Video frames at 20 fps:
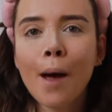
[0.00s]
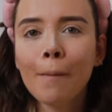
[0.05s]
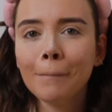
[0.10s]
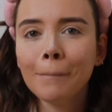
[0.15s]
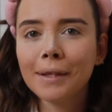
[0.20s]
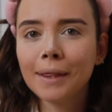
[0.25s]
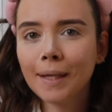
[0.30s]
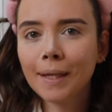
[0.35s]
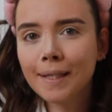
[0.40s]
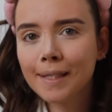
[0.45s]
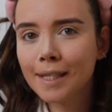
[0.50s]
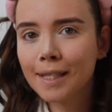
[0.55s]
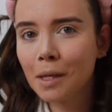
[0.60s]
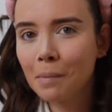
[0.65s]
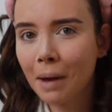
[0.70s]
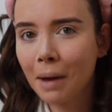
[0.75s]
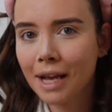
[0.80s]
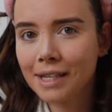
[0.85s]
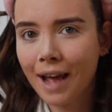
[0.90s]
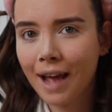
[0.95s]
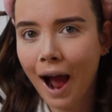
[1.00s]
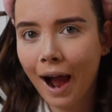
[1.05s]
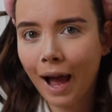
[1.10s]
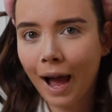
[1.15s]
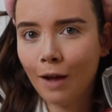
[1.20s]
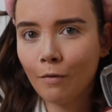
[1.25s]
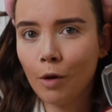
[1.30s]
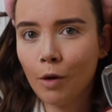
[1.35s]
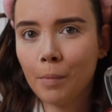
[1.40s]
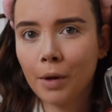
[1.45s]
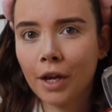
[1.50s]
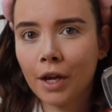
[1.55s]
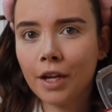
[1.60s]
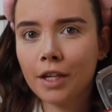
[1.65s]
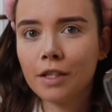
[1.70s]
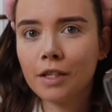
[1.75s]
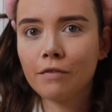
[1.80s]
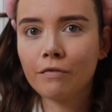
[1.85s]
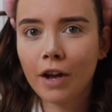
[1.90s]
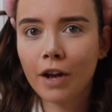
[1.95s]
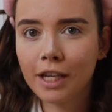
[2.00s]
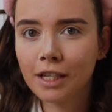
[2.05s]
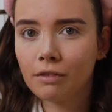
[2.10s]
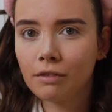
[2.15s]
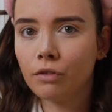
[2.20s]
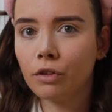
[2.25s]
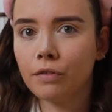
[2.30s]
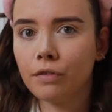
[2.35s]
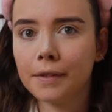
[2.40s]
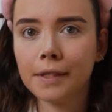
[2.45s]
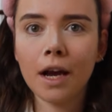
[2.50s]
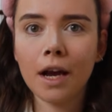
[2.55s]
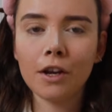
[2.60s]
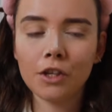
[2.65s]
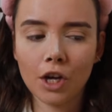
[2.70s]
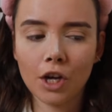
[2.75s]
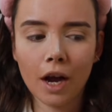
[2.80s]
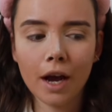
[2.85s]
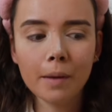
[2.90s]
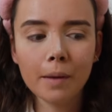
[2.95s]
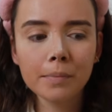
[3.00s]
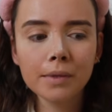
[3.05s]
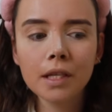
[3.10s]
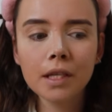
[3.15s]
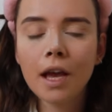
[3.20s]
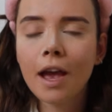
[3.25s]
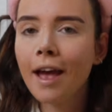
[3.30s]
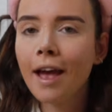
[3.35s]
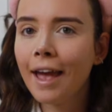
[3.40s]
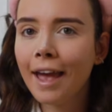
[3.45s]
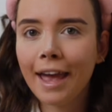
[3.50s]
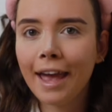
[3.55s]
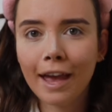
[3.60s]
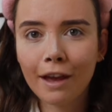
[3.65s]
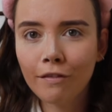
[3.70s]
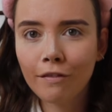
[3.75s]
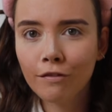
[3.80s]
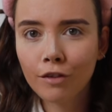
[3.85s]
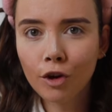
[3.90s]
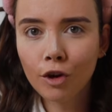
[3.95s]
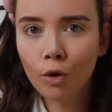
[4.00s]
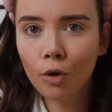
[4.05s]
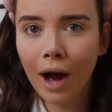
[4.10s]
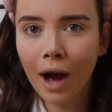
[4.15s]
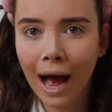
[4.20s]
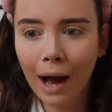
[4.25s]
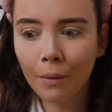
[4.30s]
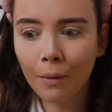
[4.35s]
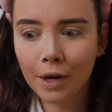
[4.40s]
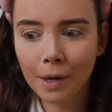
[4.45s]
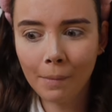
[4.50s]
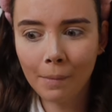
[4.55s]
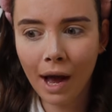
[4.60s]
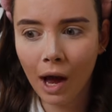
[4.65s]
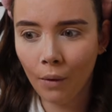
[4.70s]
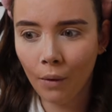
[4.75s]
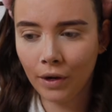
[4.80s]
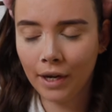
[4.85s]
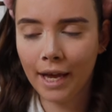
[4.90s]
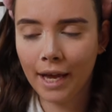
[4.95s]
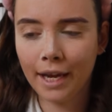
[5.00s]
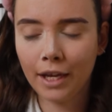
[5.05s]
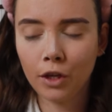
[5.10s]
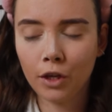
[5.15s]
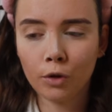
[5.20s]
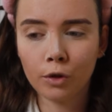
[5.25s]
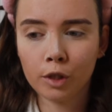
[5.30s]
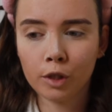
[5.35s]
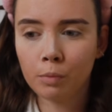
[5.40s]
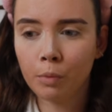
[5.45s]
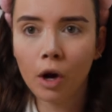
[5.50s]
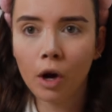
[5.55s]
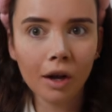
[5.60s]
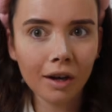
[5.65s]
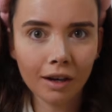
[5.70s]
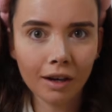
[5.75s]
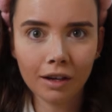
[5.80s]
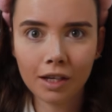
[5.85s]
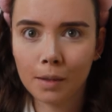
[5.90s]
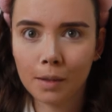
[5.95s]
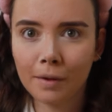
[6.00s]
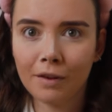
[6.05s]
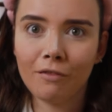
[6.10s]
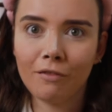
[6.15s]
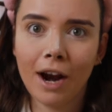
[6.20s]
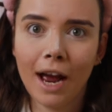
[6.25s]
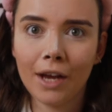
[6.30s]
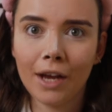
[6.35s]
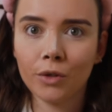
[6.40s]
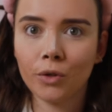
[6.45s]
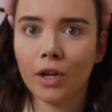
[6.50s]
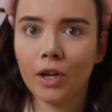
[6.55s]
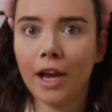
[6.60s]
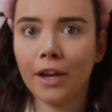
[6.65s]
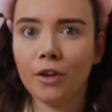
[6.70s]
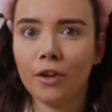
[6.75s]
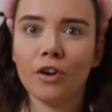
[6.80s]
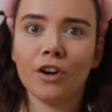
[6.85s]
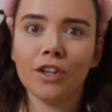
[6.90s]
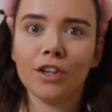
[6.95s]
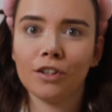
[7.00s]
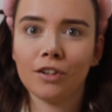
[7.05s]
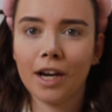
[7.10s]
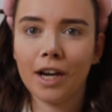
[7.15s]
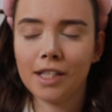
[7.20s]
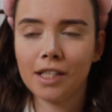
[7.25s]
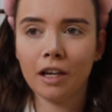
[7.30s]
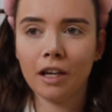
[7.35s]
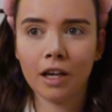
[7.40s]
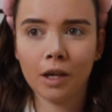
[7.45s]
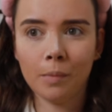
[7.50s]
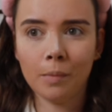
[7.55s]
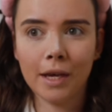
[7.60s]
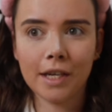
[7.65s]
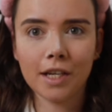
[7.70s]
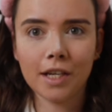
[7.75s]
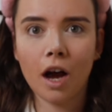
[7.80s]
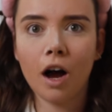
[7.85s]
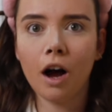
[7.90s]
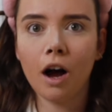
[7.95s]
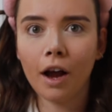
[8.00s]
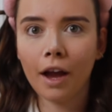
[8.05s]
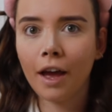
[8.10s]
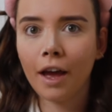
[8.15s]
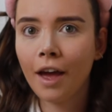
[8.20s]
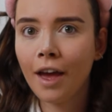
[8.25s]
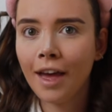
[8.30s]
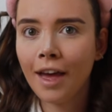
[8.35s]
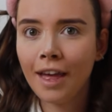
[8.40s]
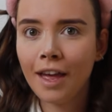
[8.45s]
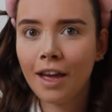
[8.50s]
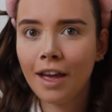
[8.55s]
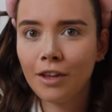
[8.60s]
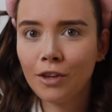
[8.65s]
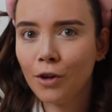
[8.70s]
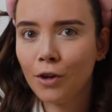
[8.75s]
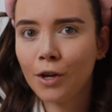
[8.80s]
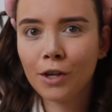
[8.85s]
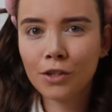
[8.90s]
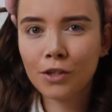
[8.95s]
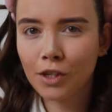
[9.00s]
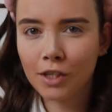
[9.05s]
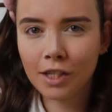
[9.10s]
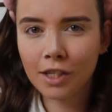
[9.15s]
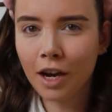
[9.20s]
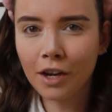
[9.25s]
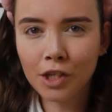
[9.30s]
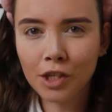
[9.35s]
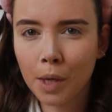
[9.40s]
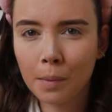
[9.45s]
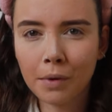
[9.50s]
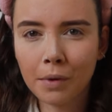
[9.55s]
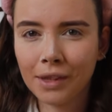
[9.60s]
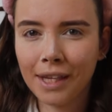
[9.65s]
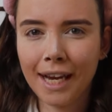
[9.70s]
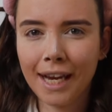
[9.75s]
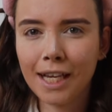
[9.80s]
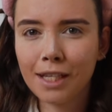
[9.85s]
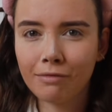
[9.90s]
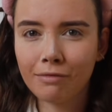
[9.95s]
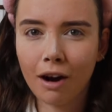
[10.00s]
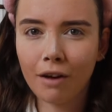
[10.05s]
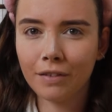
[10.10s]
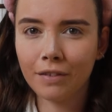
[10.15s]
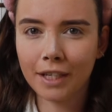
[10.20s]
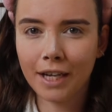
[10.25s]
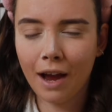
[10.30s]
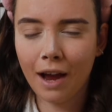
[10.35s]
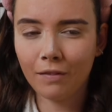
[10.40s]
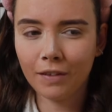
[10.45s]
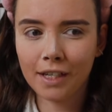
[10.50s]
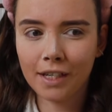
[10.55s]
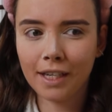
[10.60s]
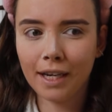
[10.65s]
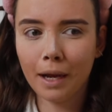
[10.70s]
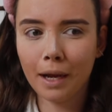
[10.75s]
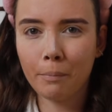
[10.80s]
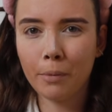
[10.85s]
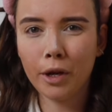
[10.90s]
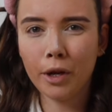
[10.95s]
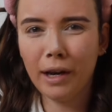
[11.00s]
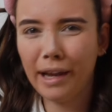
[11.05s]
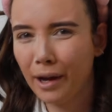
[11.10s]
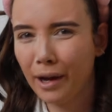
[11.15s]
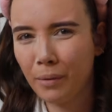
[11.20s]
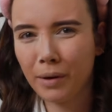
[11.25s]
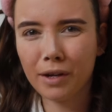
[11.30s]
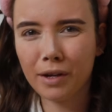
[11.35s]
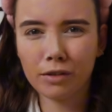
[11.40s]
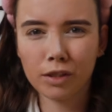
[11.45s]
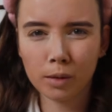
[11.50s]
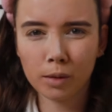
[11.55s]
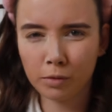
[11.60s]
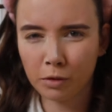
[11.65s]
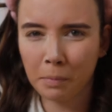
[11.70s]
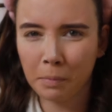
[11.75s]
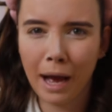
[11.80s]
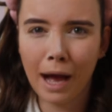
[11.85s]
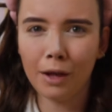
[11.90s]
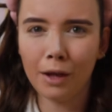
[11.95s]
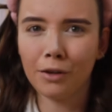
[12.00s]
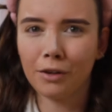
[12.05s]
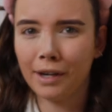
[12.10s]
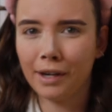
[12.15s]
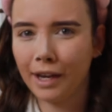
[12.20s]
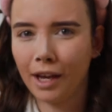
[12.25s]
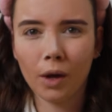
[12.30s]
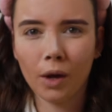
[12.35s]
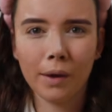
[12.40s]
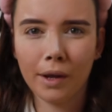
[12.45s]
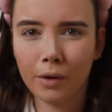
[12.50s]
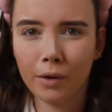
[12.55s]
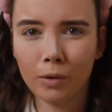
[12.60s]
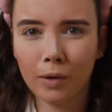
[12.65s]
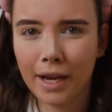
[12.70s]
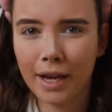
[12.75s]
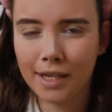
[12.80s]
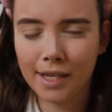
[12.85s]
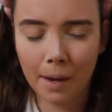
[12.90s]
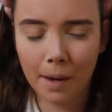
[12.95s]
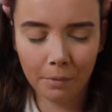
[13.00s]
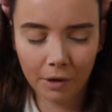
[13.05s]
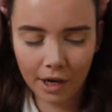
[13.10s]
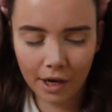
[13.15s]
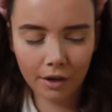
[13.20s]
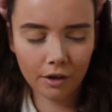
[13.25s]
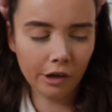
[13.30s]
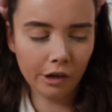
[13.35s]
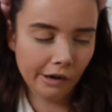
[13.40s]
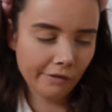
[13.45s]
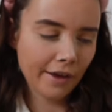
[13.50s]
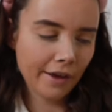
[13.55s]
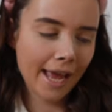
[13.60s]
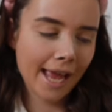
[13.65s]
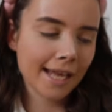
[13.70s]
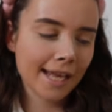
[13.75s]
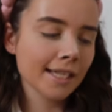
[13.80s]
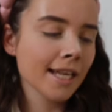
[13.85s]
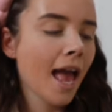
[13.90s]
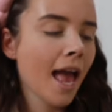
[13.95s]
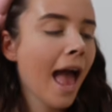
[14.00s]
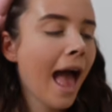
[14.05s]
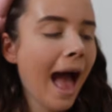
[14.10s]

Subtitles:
But these are the best hack ever, because first of all, for touch-ups, if you're out and about and like your spot looks a bit red, or like your under eyes are looking a bit dark, you can just touch up with this rather than having to like put liquid on top of powder and it going all like separated on your face.